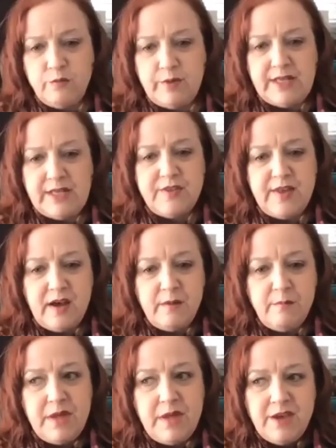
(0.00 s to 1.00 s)
reach
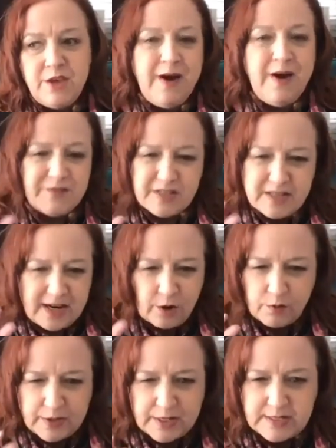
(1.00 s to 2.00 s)
them, you have to
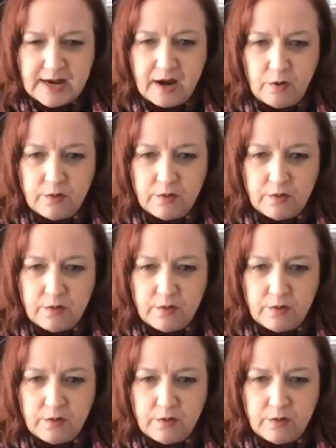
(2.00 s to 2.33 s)
narrow it down.